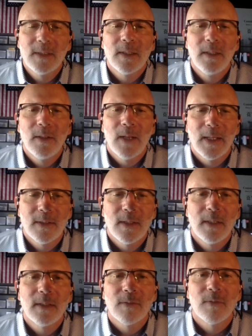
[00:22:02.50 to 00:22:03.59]
at least in the United
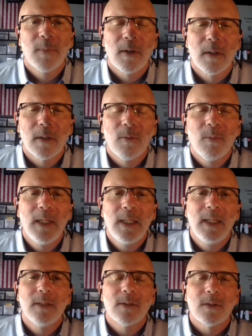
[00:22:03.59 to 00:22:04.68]
States of America, we
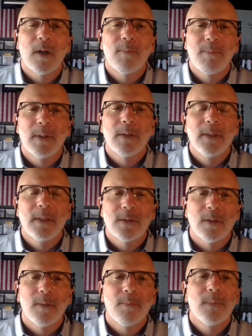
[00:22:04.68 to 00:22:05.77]
need to start building
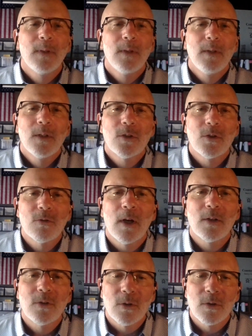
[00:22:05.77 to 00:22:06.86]
some
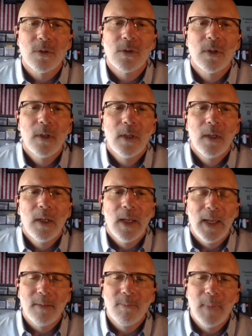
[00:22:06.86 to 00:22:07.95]
structures
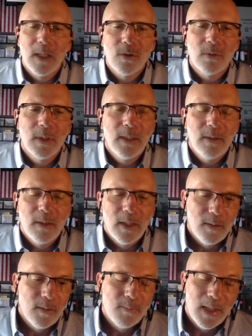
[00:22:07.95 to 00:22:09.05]
and measuring,
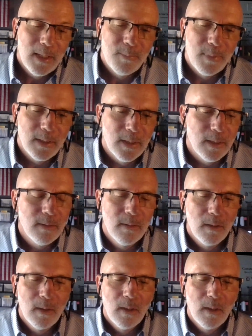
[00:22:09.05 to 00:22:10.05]
in my opinion,